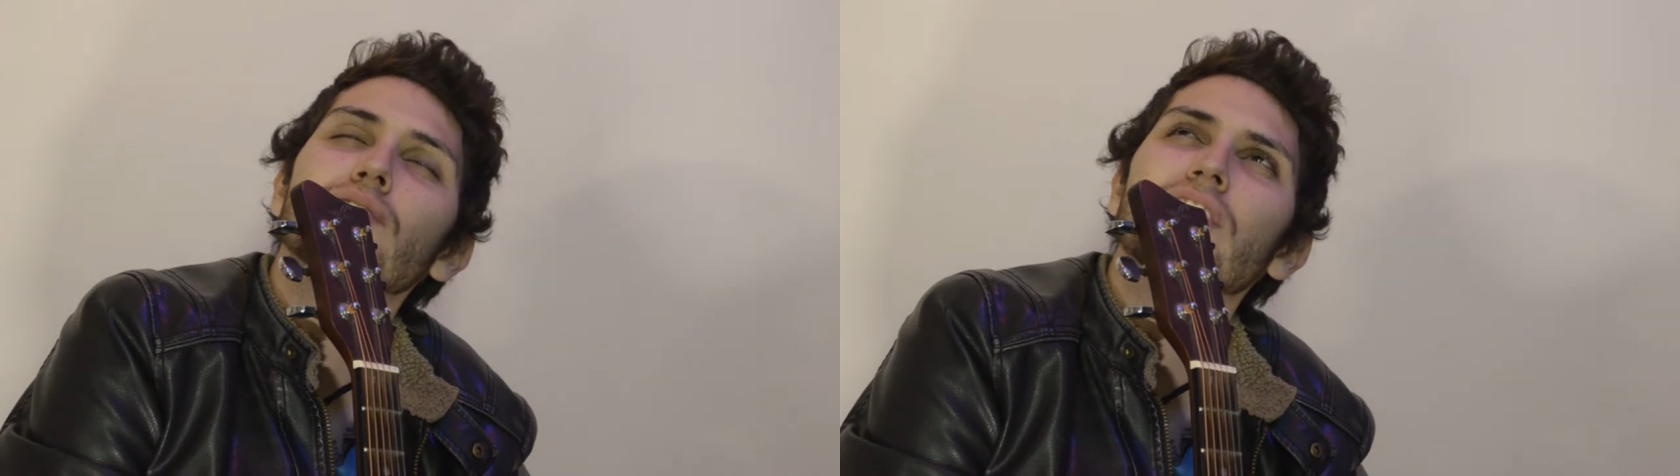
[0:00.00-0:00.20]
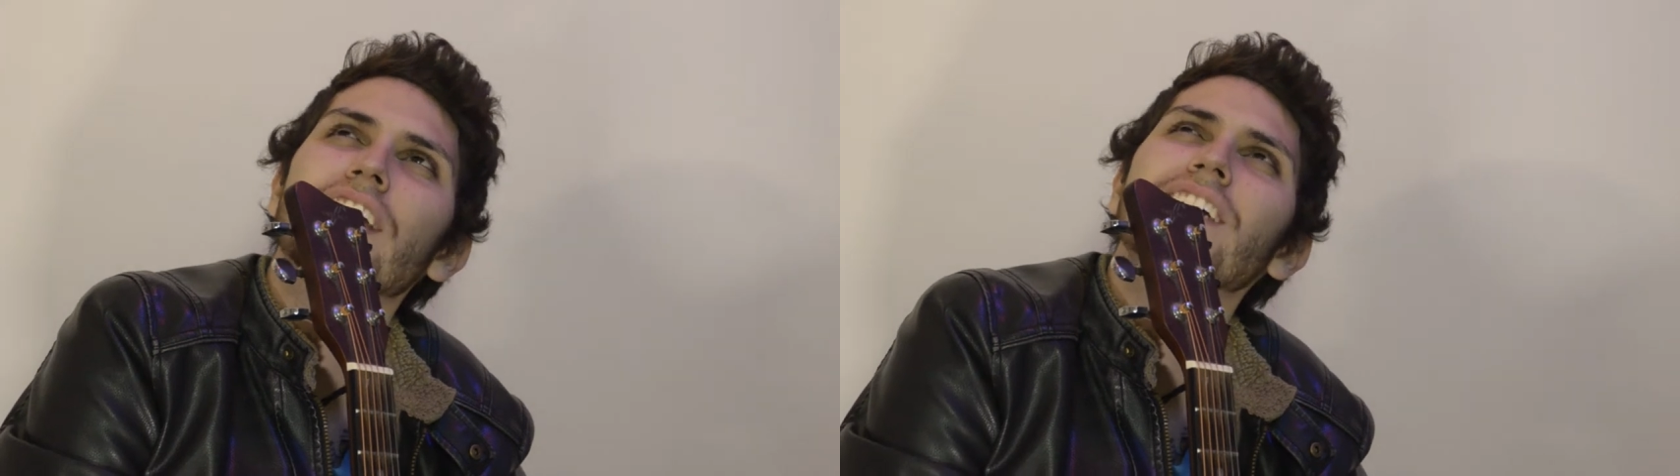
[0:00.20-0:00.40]

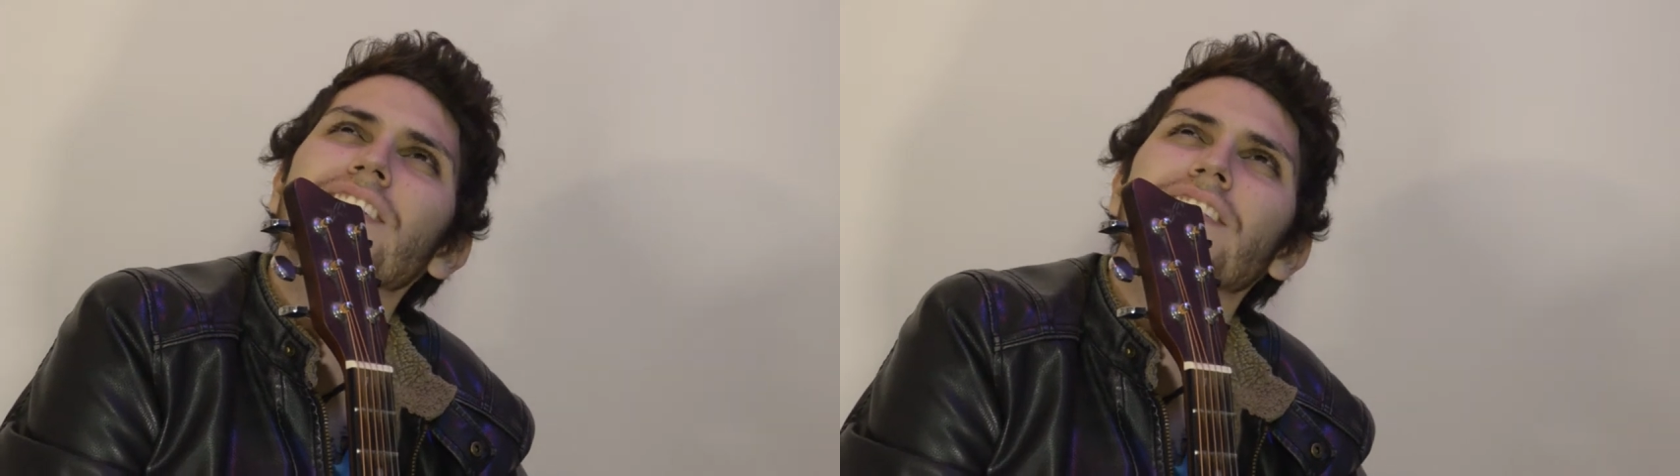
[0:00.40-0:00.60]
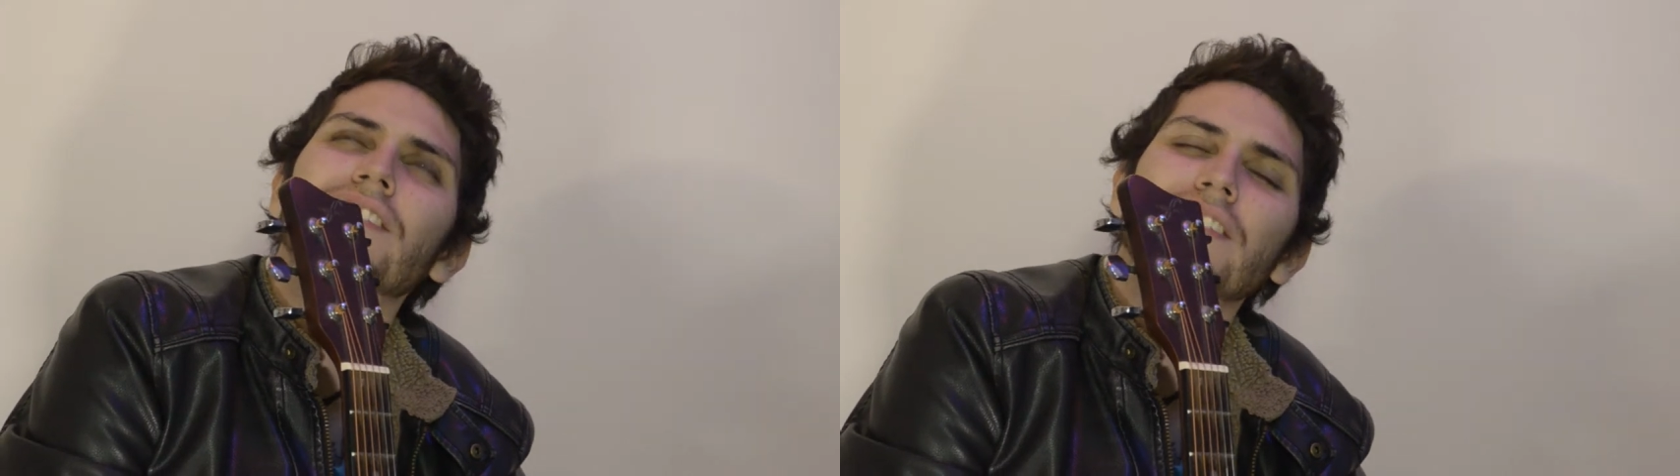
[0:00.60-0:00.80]
donde
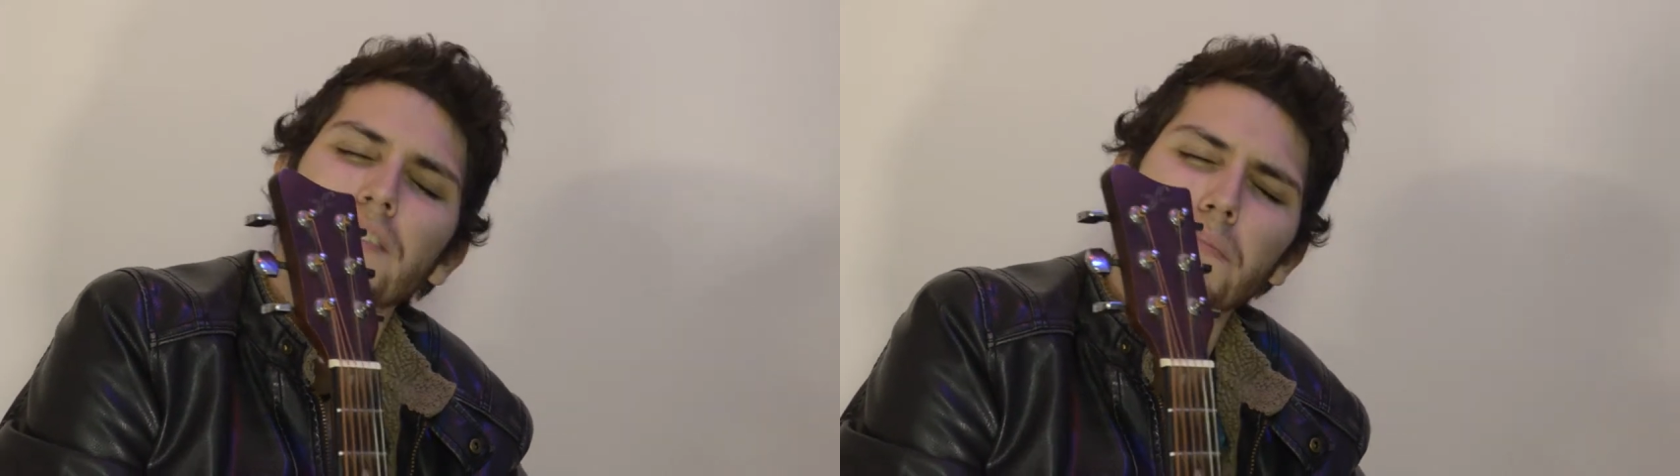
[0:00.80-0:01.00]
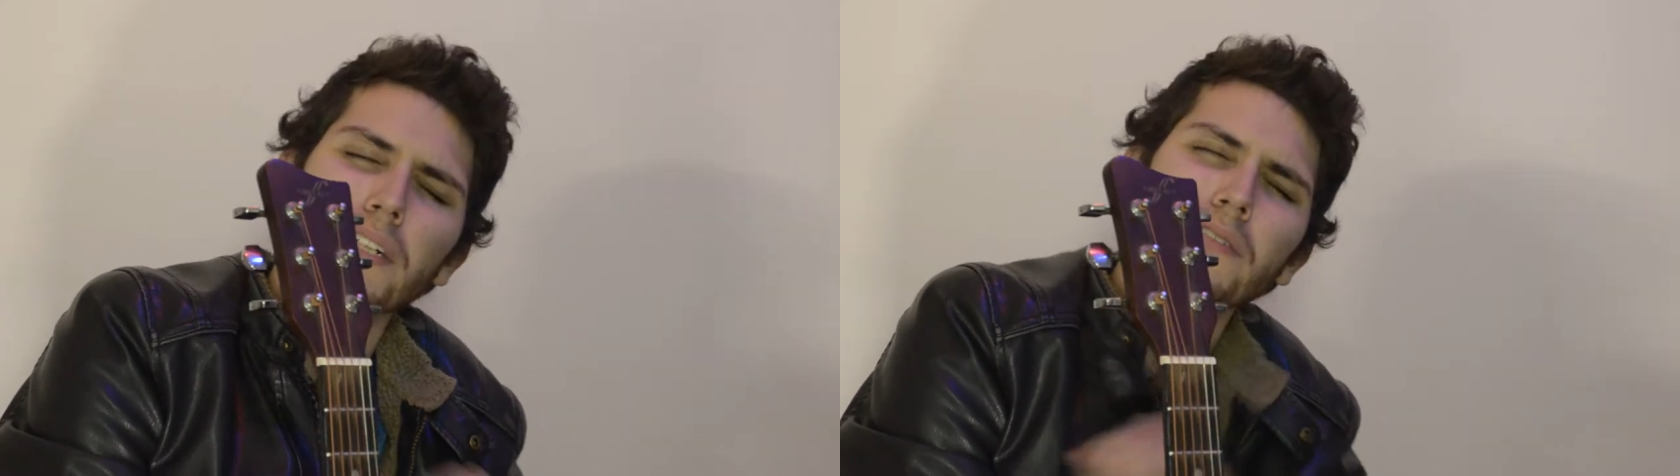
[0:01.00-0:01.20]
quieras que estés,
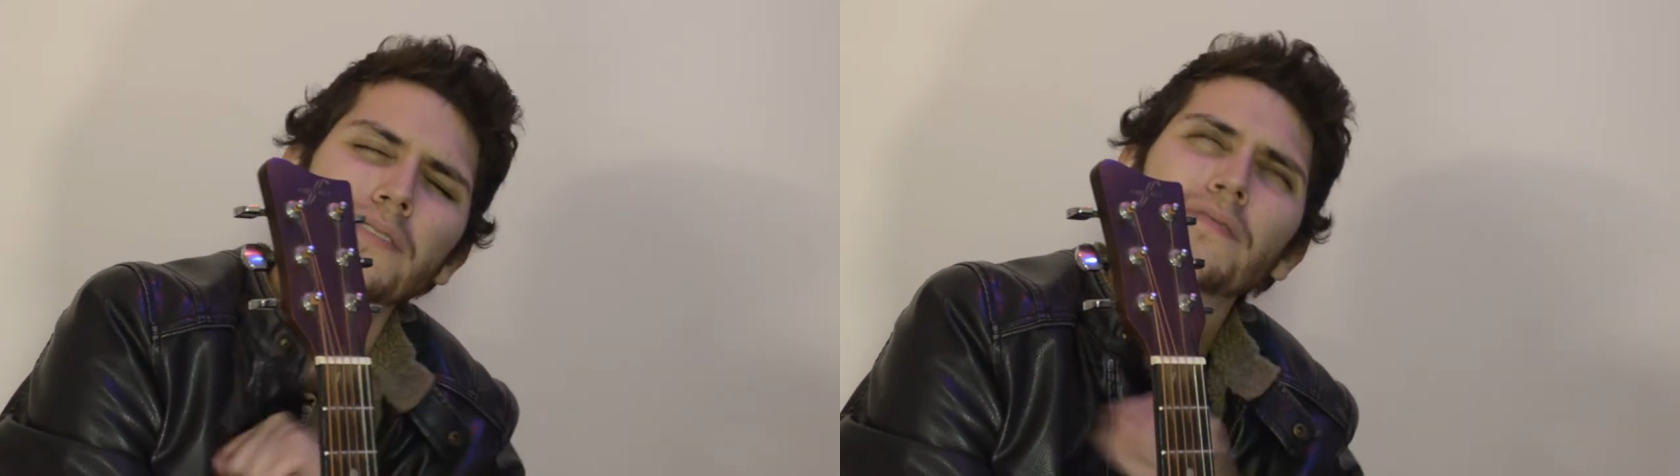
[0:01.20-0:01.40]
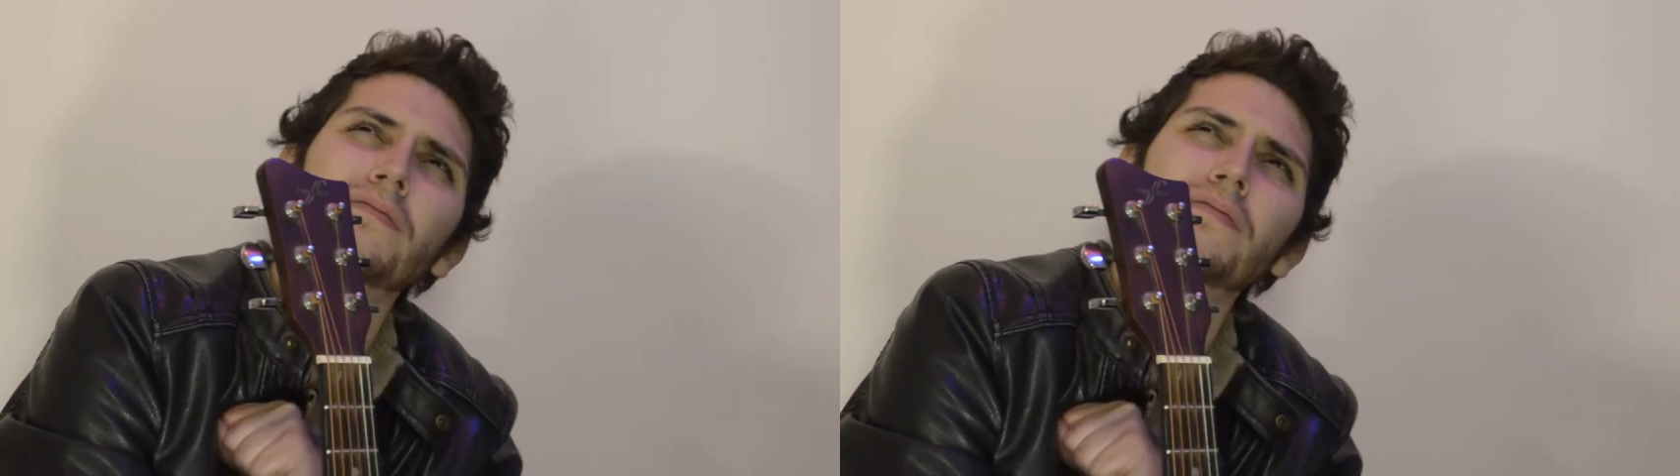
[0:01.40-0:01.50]
hermano.